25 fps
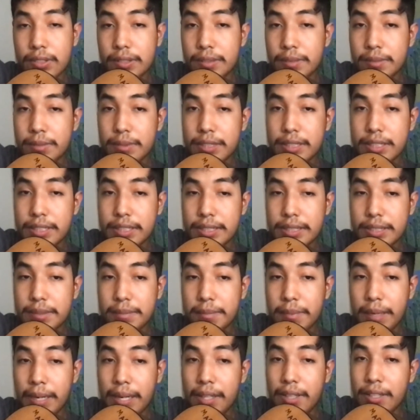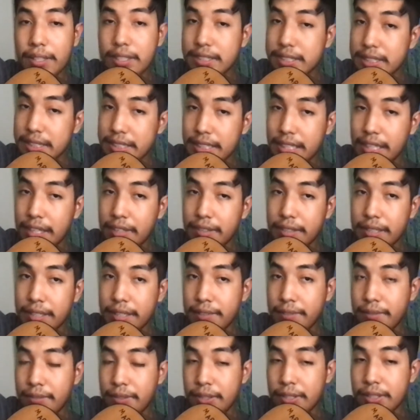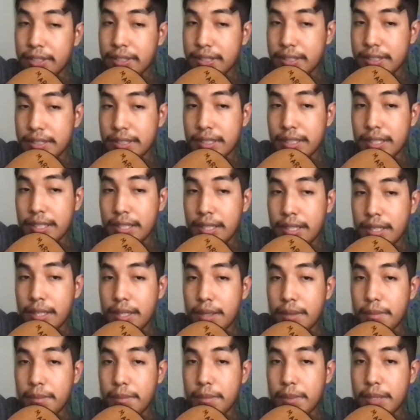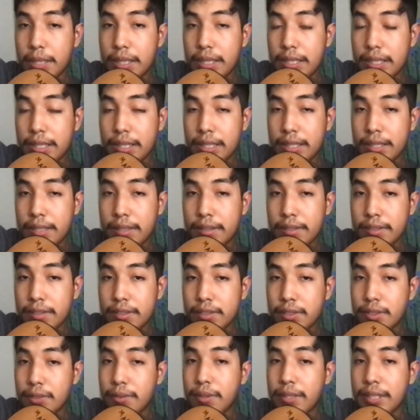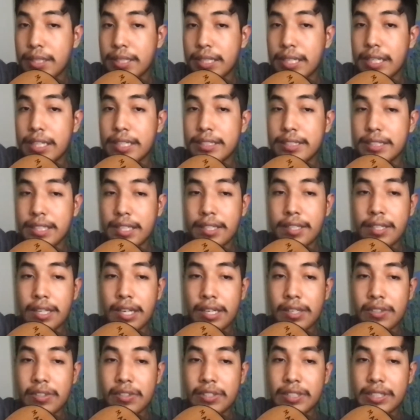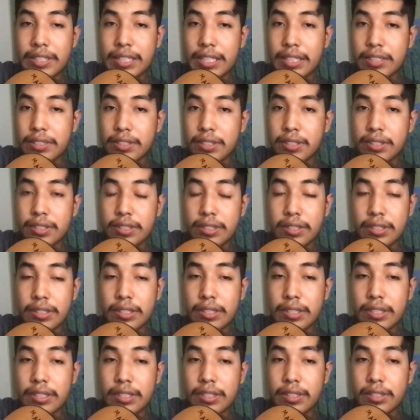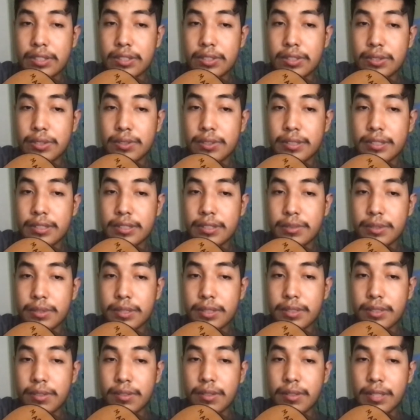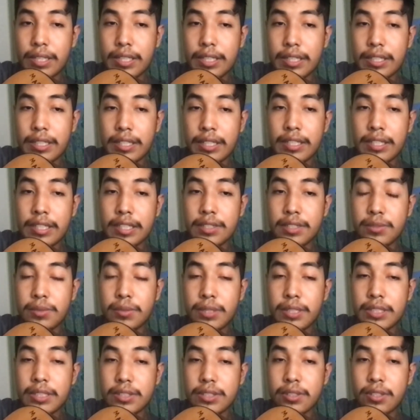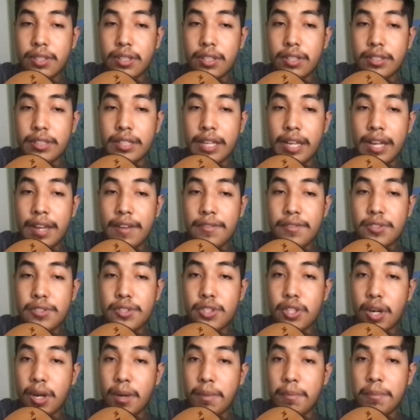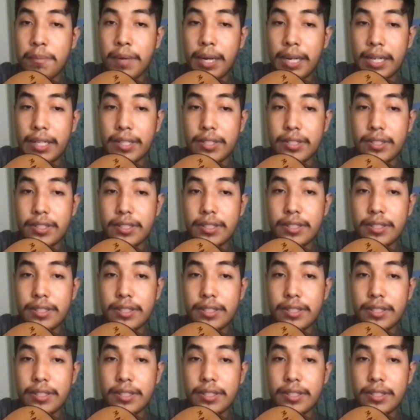which might look scary at first, but don't worry, guys. I know you guys could do this one, right? And this one is called the F sharp minor.